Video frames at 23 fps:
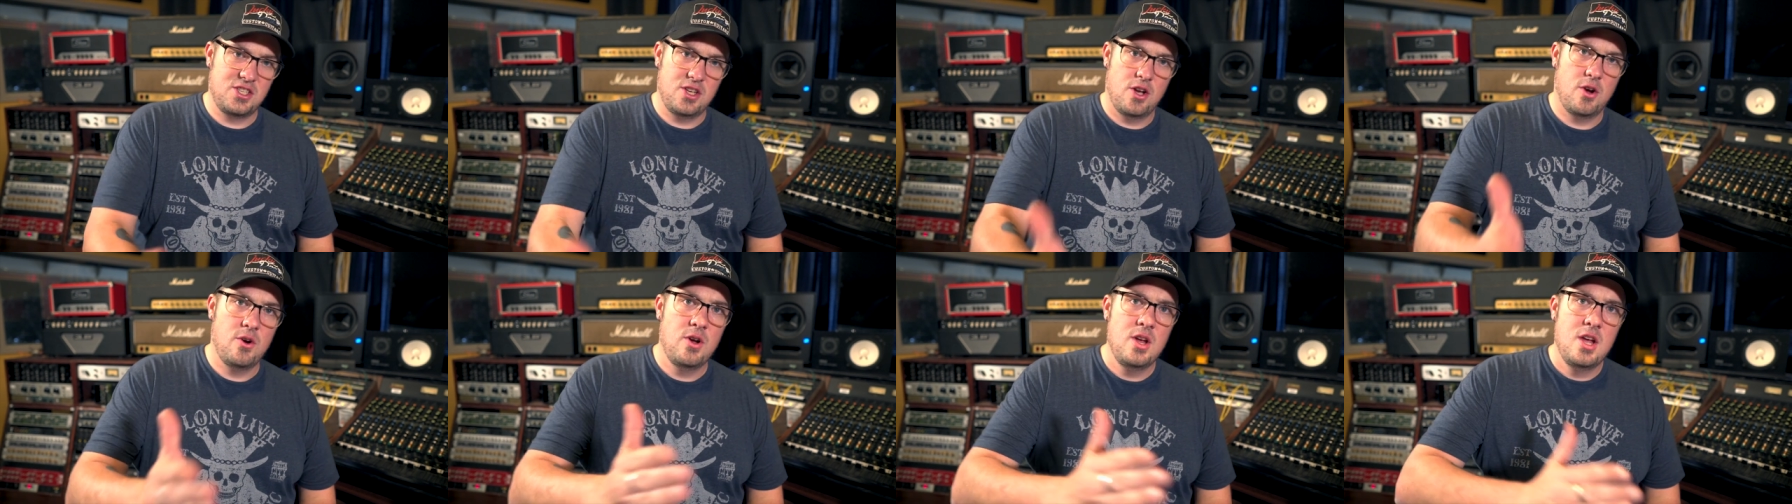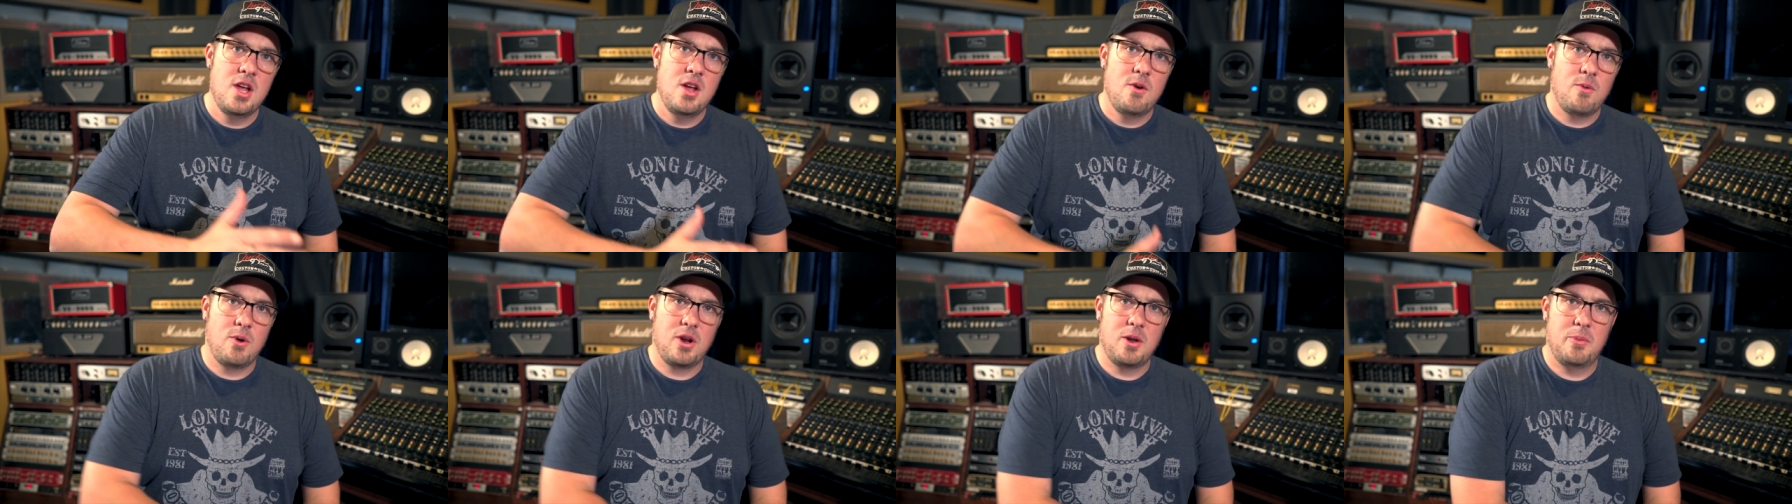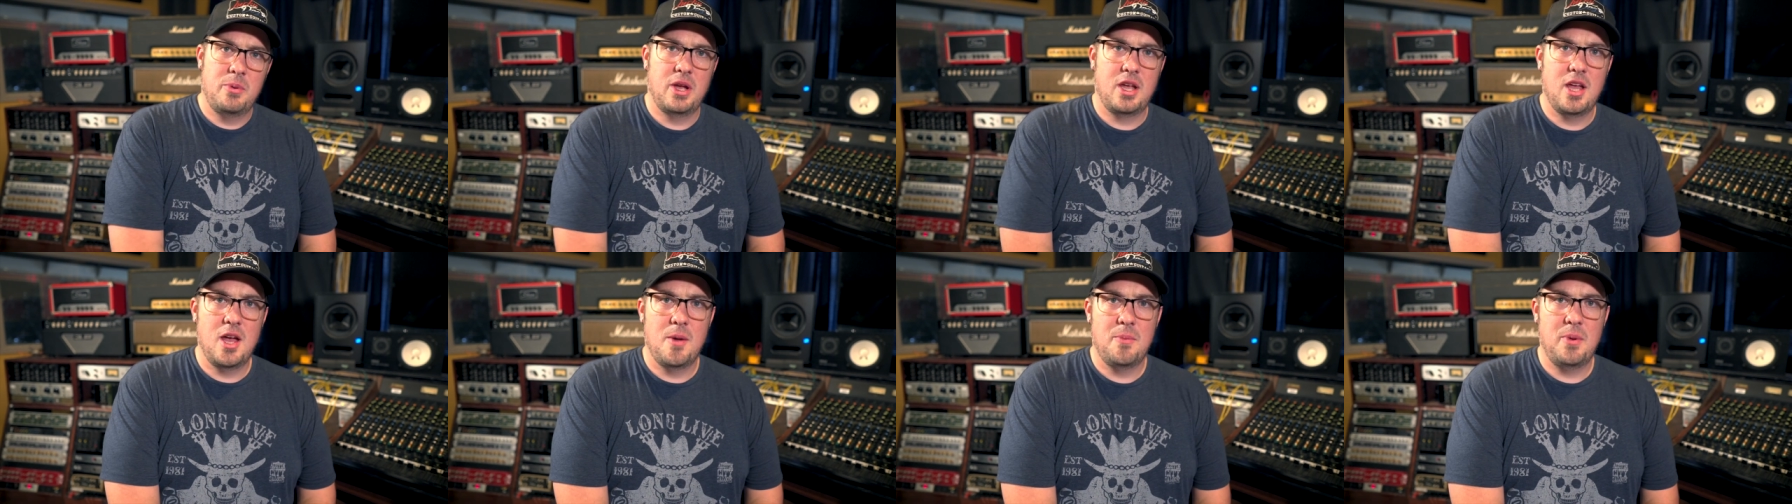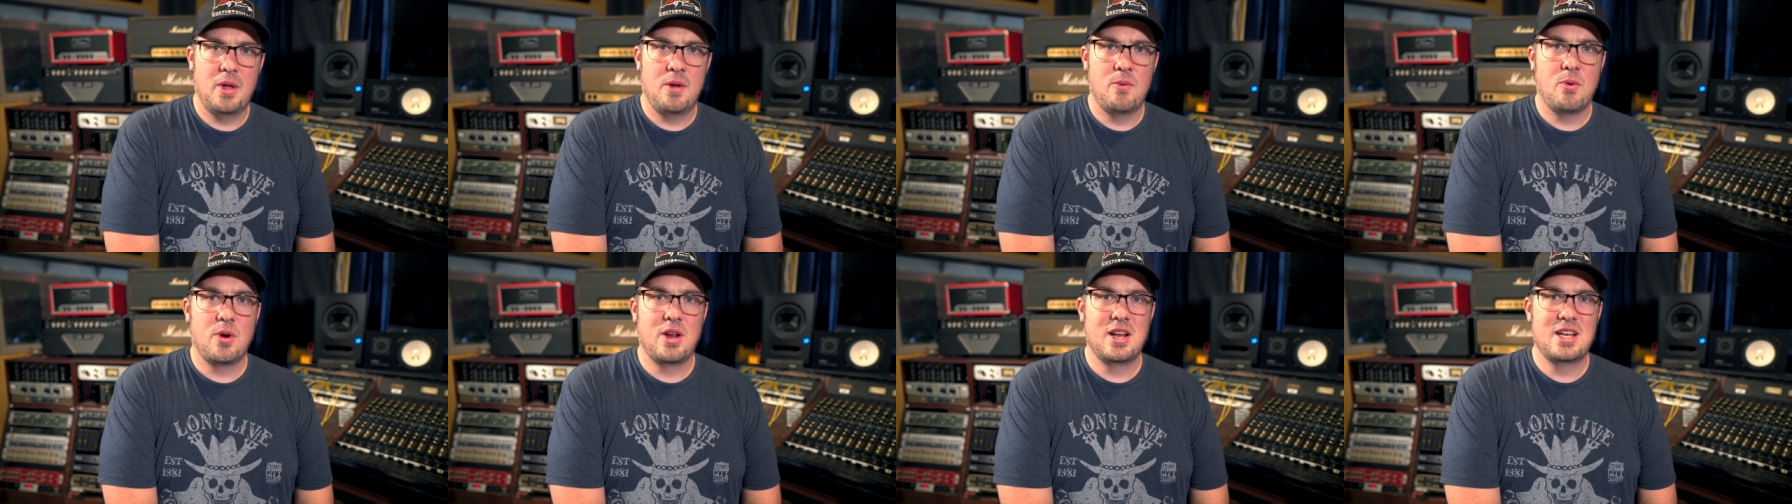So we're going to pick
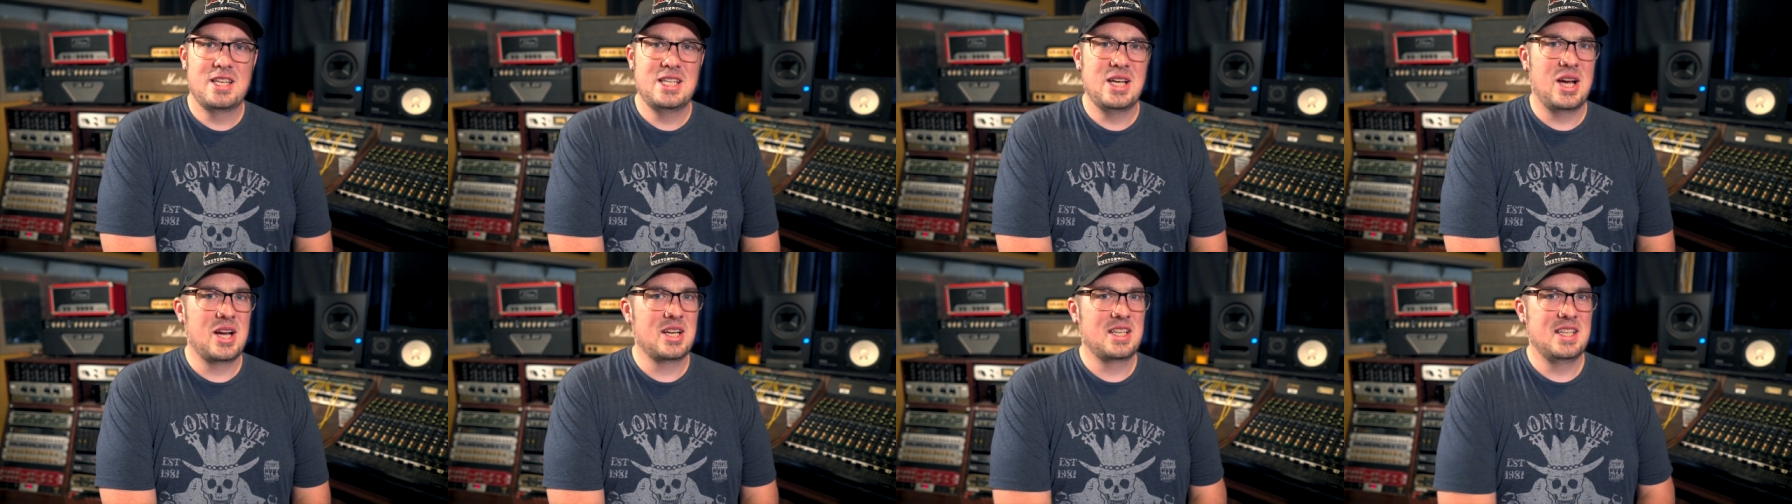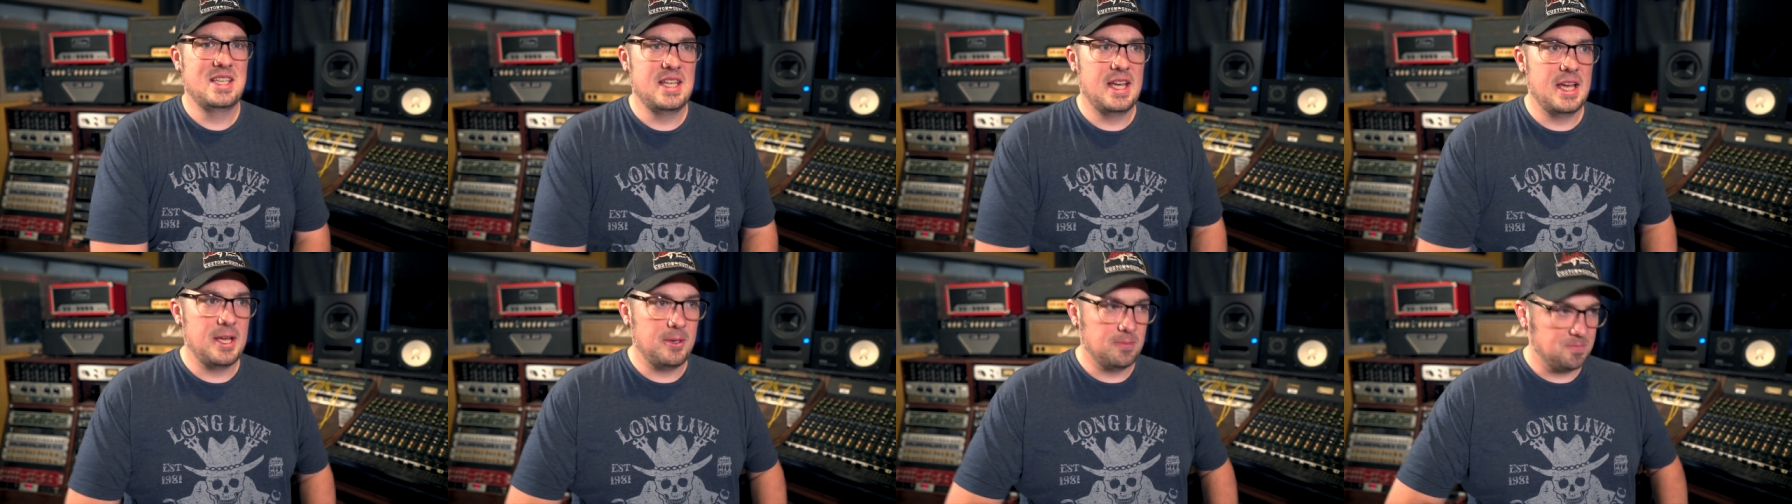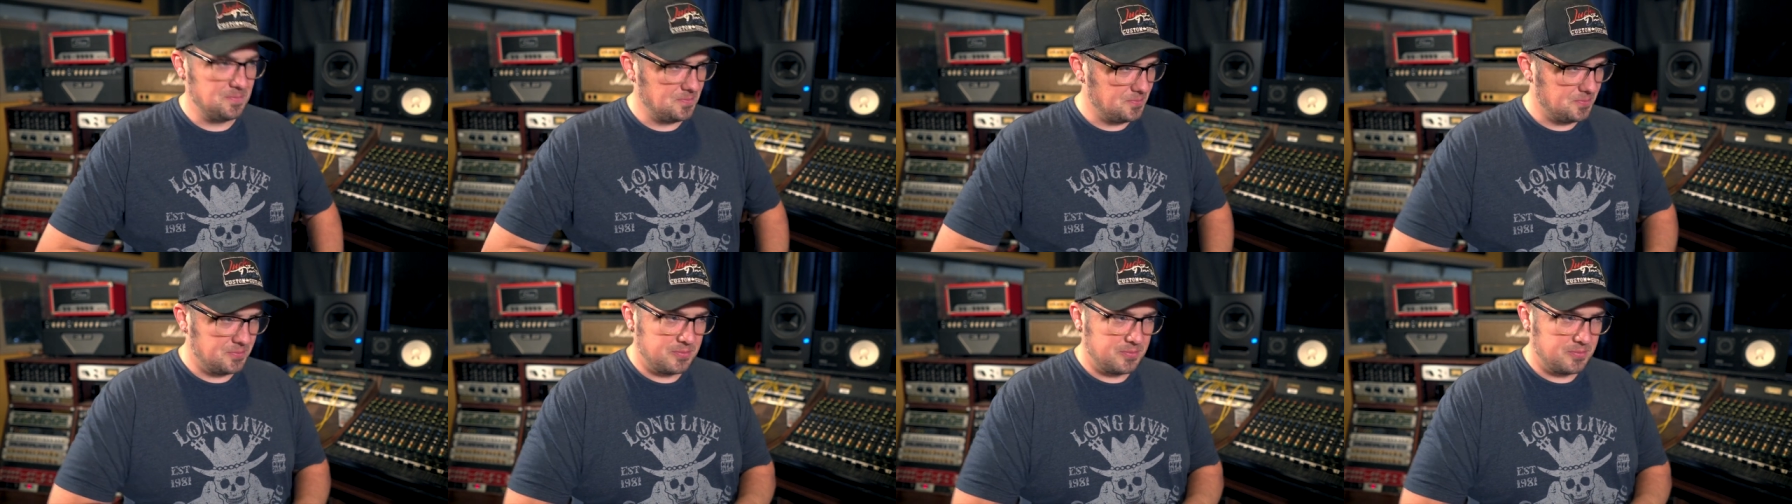up and we're going to talk today